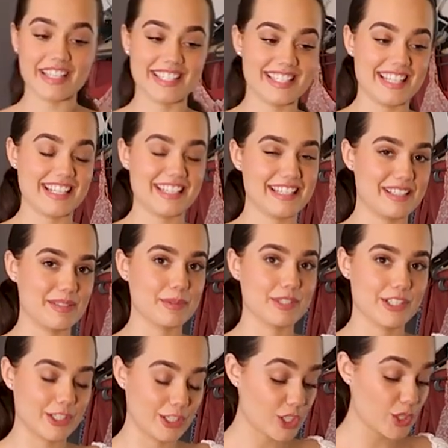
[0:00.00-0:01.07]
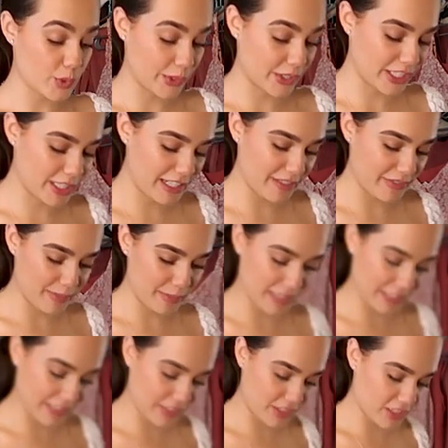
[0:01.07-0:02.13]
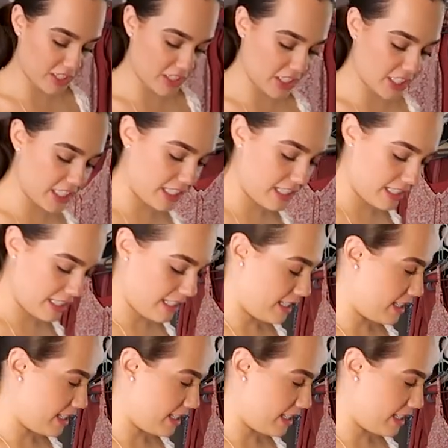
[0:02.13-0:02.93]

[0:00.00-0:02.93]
because then this will look shorter if my legs are longer.